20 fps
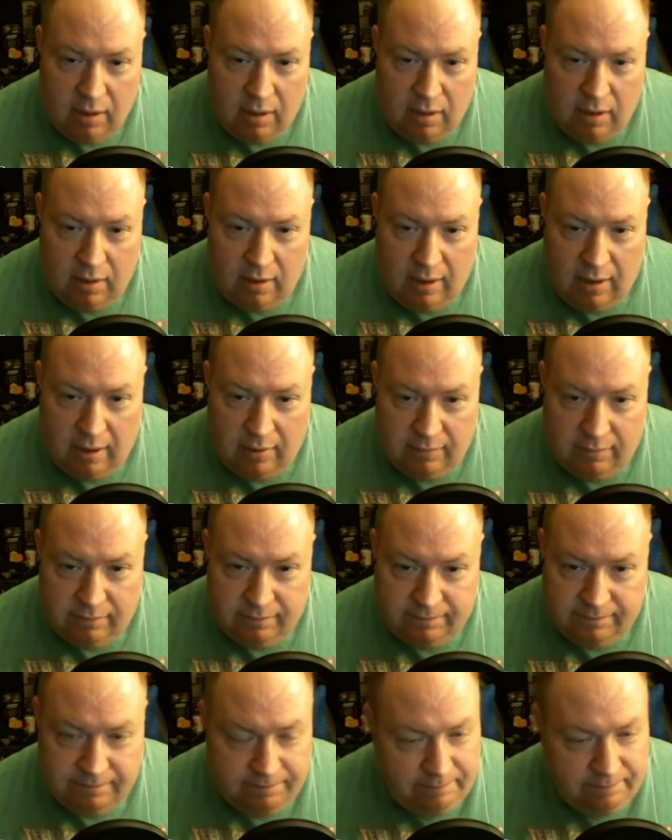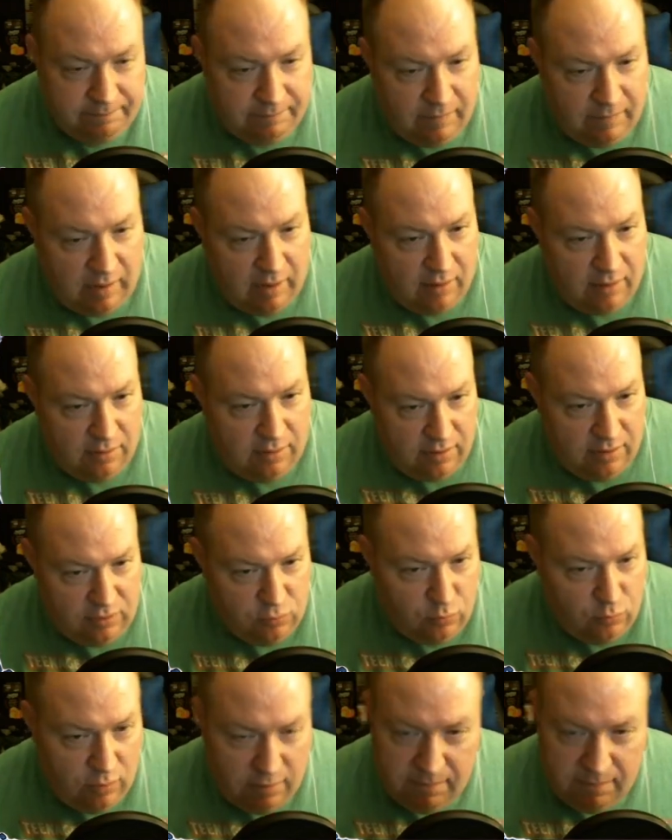Now,
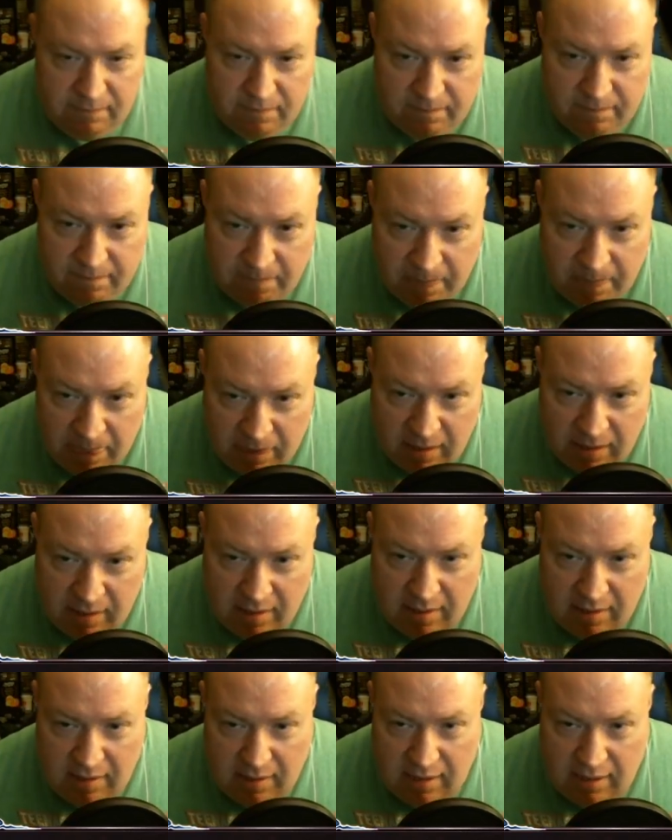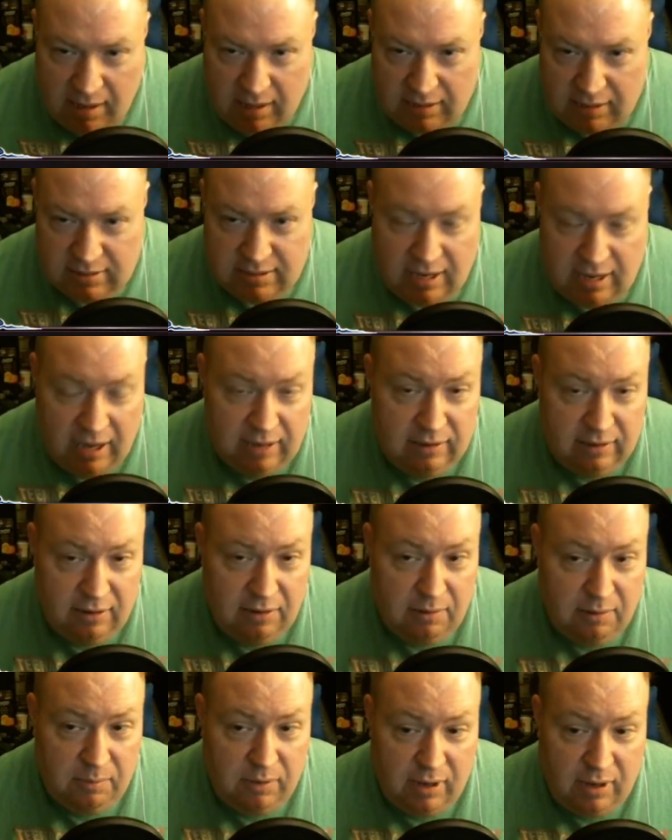this one is dang
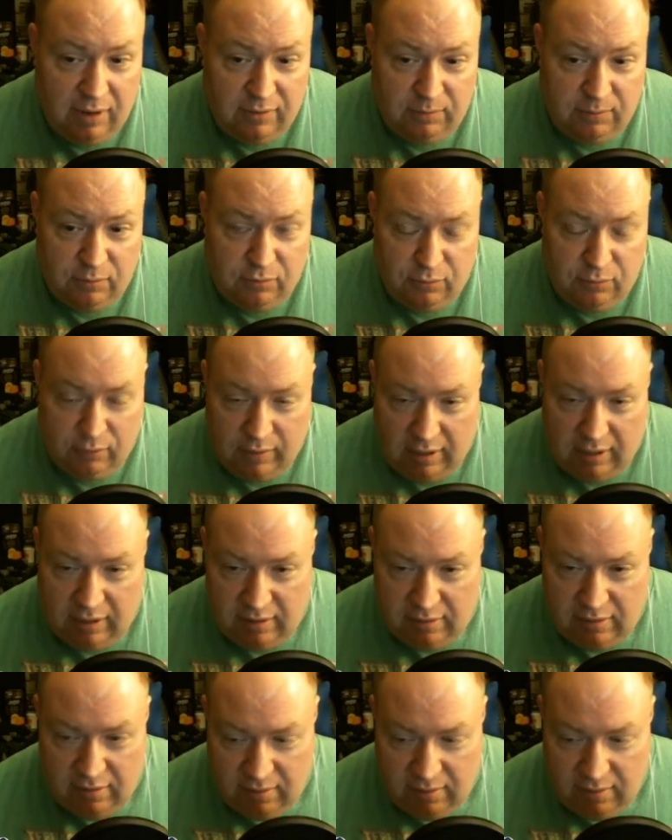near impossible to read.